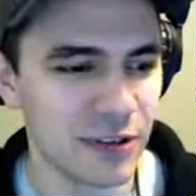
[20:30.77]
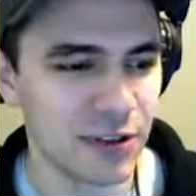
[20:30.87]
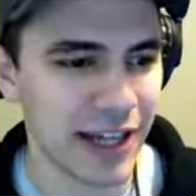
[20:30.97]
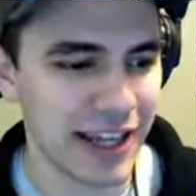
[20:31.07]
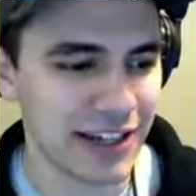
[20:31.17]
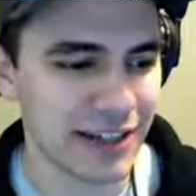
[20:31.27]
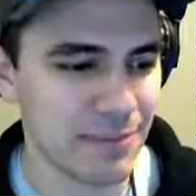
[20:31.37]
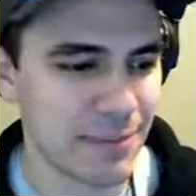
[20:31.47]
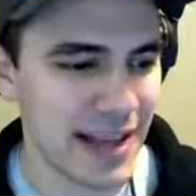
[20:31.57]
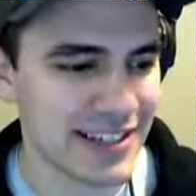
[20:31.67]
Ooh, did I get a
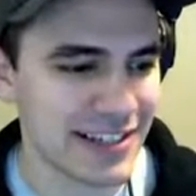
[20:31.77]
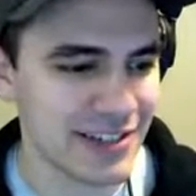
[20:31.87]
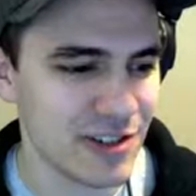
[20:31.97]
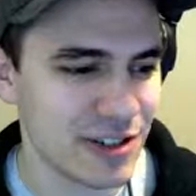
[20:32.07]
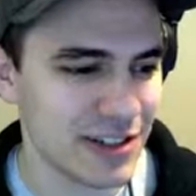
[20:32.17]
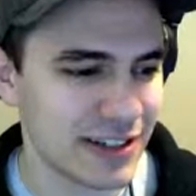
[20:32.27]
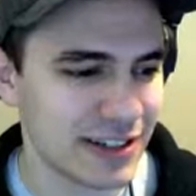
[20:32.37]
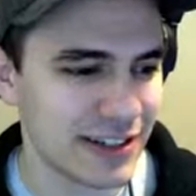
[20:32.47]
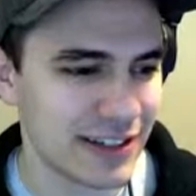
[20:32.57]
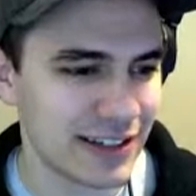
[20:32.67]
message?
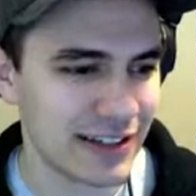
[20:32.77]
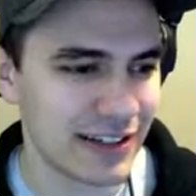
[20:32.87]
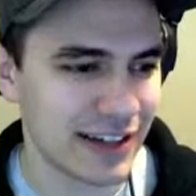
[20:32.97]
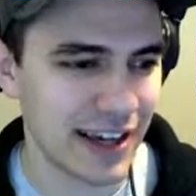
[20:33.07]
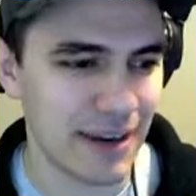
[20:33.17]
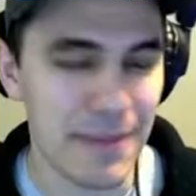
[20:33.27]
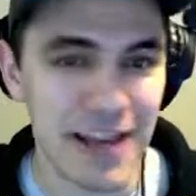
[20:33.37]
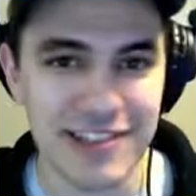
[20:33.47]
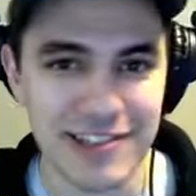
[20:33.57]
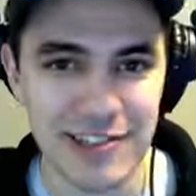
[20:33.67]
I got a
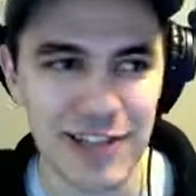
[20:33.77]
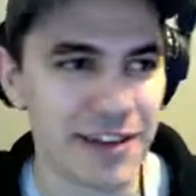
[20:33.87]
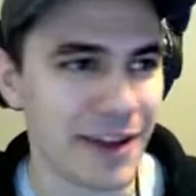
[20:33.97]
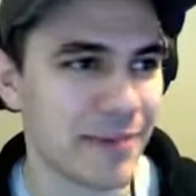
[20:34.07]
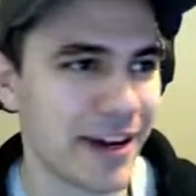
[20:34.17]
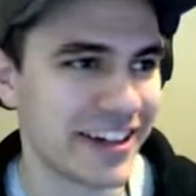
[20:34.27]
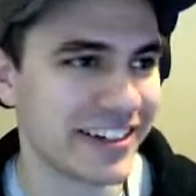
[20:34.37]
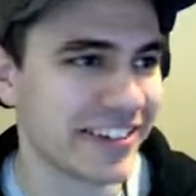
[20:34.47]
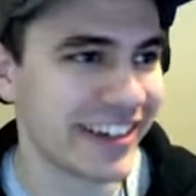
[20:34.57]
message. I'm not gonna.